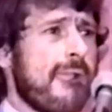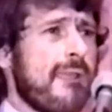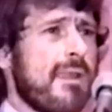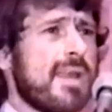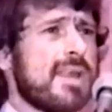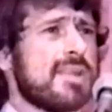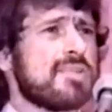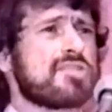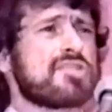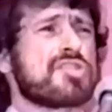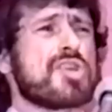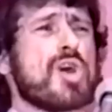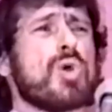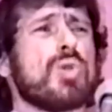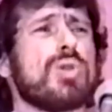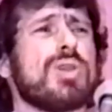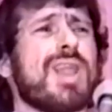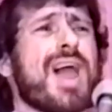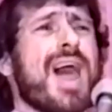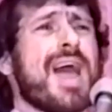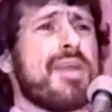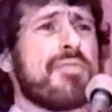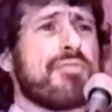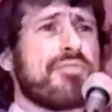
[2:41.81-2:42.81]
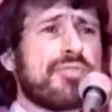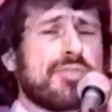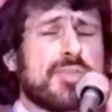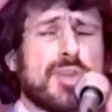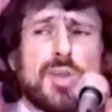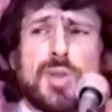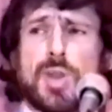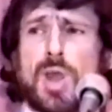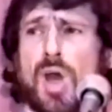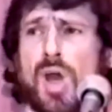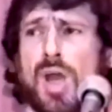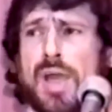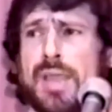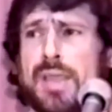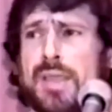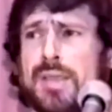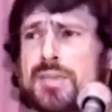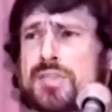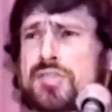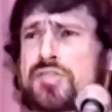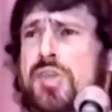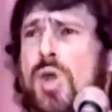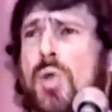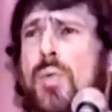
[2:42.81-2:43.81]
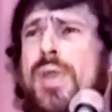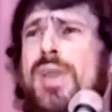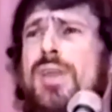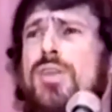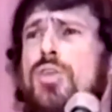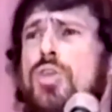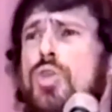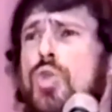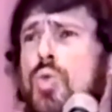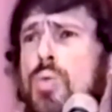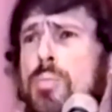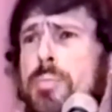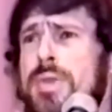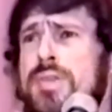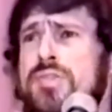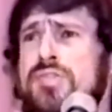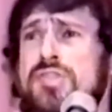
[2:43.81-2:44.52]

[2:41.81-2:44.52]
and so life denying, so inhuman,